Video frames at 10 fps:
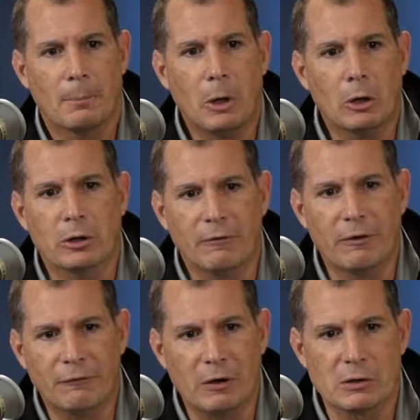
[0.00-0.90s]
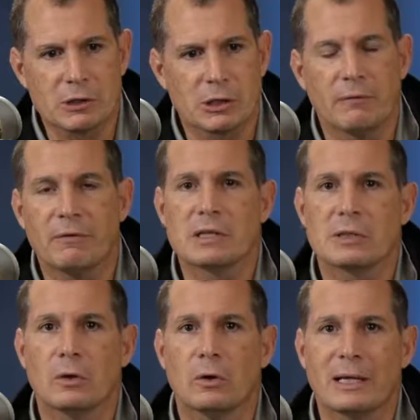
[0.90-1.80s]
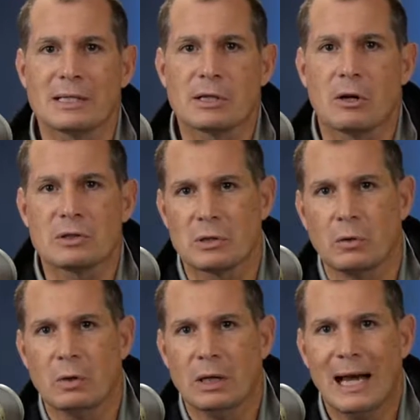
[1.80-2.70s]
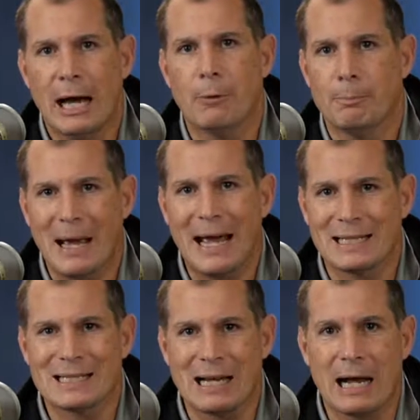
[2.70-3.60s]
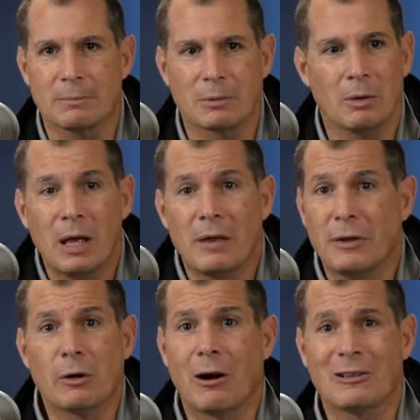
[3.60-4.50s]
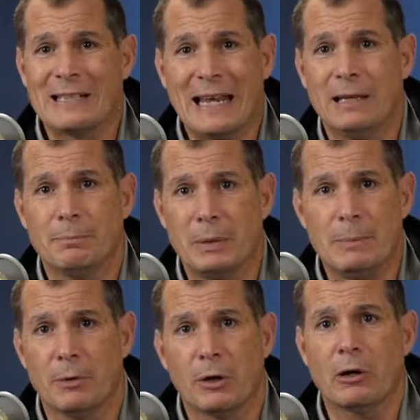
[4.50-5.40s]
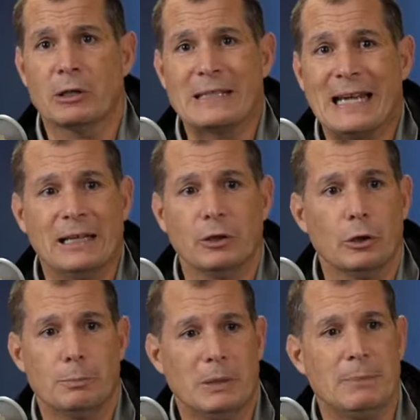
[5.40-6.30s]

part of the function of this story is also how bad Sodom goes. There aren't 10 people. There aren't 10 good